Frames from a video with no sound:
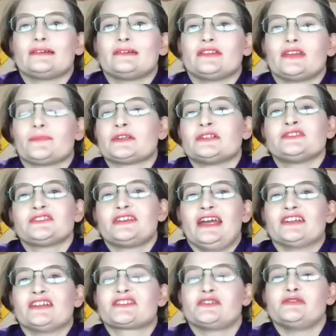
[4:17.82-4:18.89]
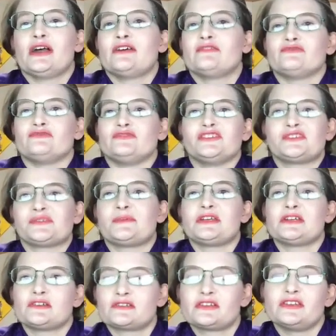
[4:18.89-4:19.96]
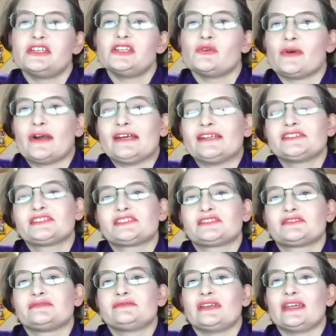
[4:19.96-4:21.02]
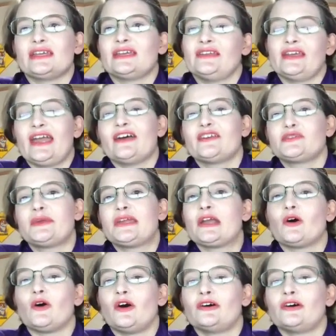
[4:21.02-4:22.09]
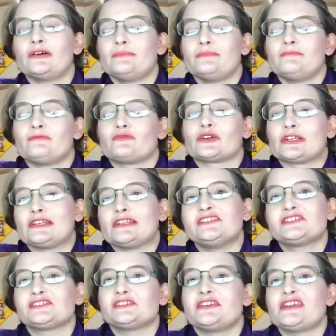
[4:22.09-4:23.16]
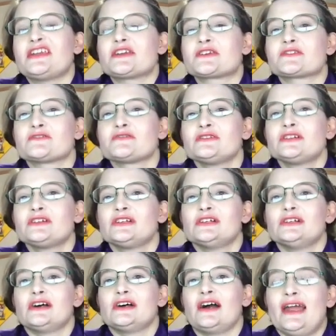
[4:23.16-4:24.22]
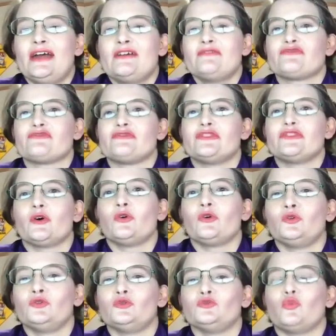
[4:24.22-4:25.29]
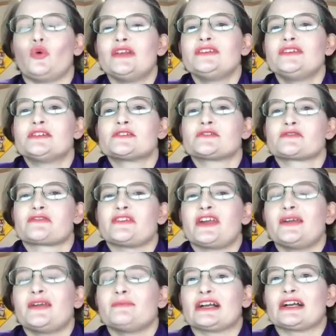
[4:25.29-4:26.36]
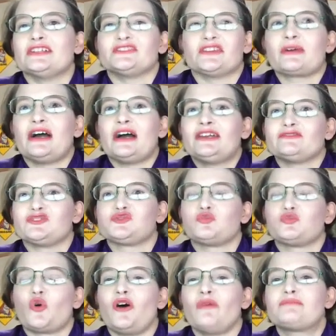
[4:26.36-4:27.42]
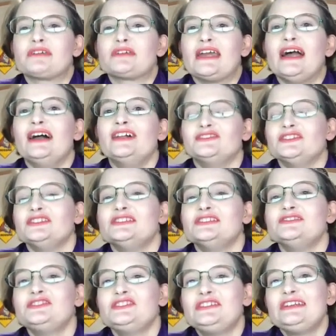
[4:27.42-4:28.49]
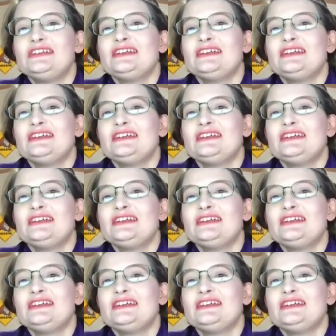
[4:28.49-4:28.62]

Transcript: The person has to have disappeared in the U.S. and they have to have been gone for at least a year. I have the whole 1 year thing because I'm kind of swamped as is.